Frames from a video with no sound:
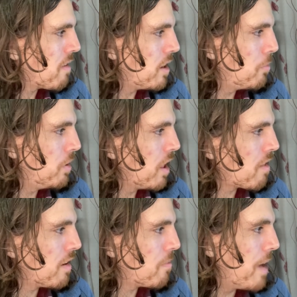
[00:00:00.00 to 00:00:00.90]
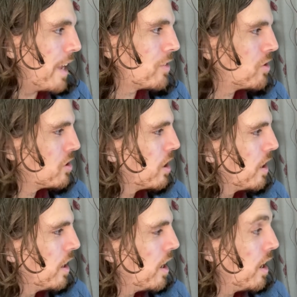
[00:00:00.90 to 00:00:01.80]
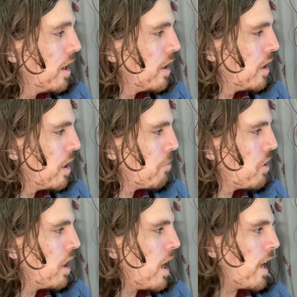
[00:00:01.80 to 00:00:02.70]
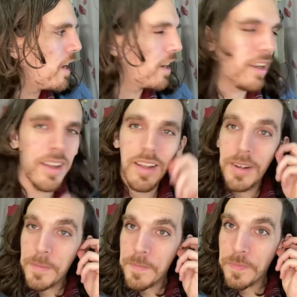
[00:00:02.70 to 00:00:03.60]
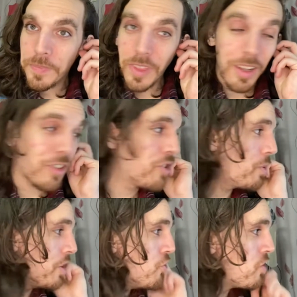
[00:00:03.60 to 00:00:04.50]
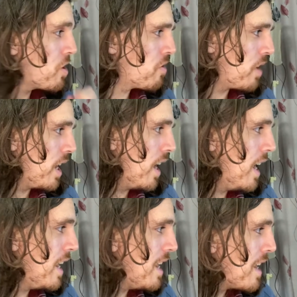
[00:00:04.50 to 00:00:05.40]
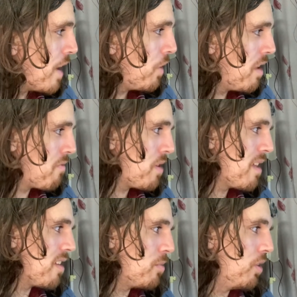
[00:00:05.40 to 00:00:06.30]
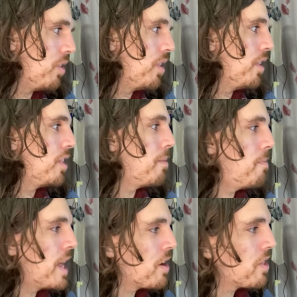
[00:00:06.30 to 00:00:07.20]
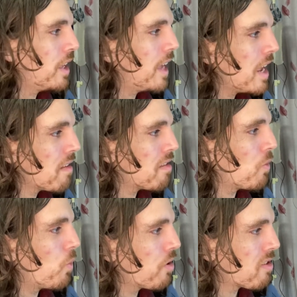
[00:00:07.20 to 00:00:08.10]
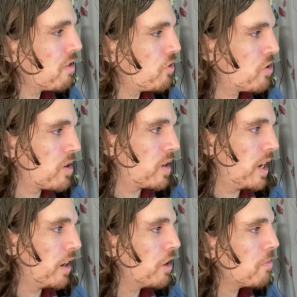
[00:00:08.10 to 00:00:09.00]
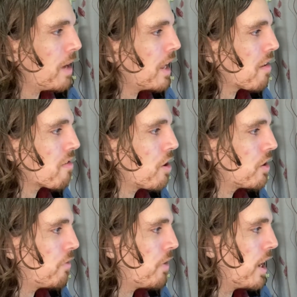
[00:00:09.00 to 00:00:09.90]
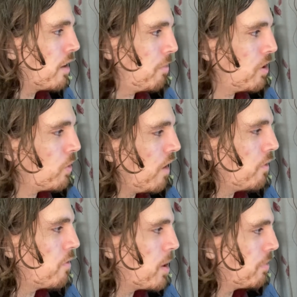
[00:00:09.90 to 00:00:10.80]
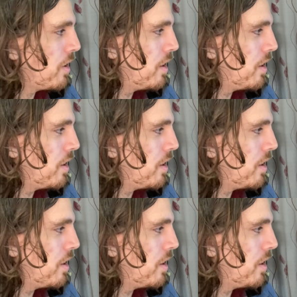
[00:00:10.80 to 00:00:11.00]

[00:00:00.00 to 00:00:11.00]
and a ballistic match. Number nine, to a jury, any doubt is reasonable. The better the case, the worse the jury. A good man is hard to find, but 12 of them